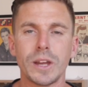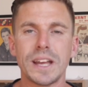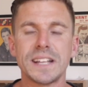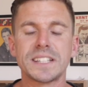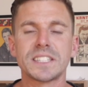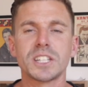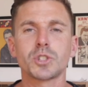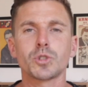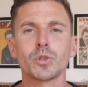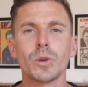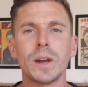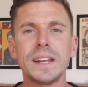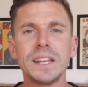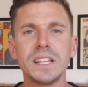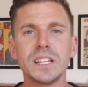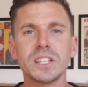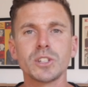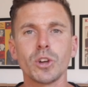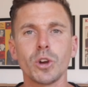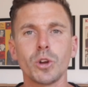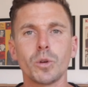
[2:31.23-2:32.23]
It's a training
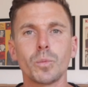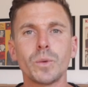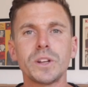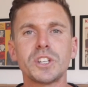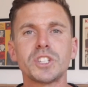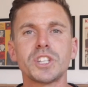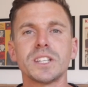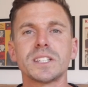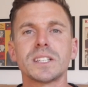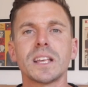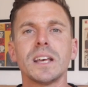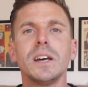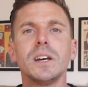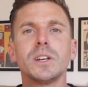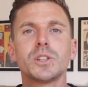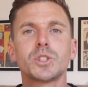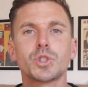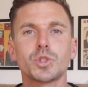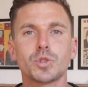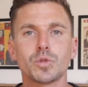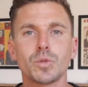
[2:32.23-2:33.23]
zone which is
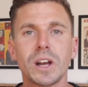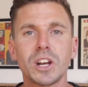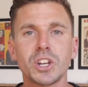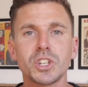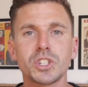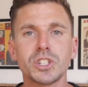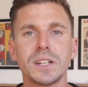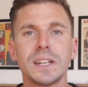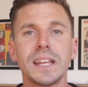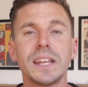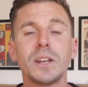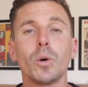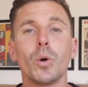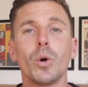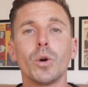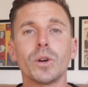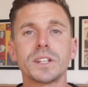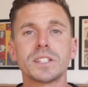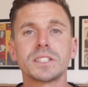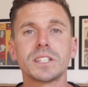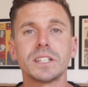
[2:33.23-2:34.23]
structured in
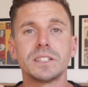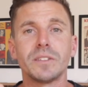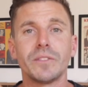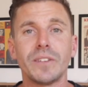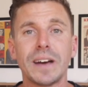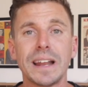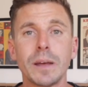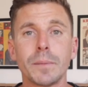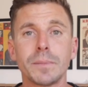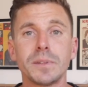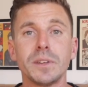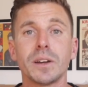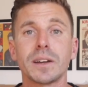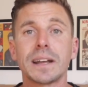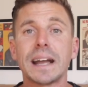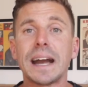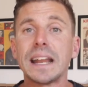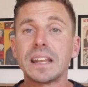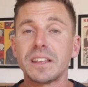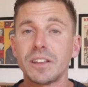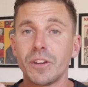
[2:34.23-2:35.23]
order to develop your
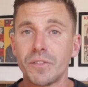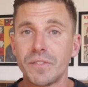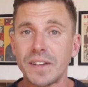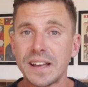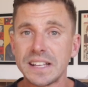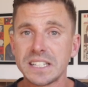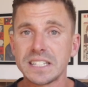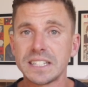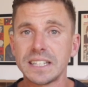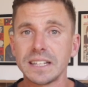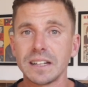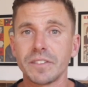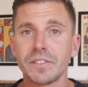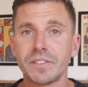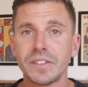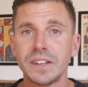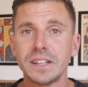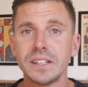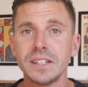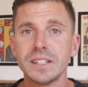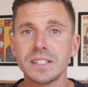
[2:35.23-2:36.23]
cardiovascular
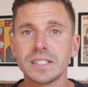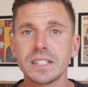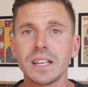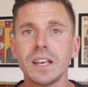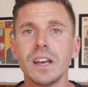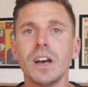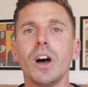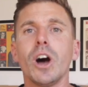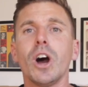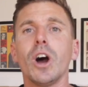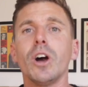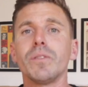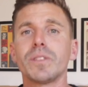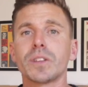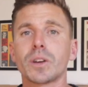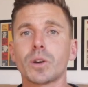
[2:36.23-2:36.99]
fitness over the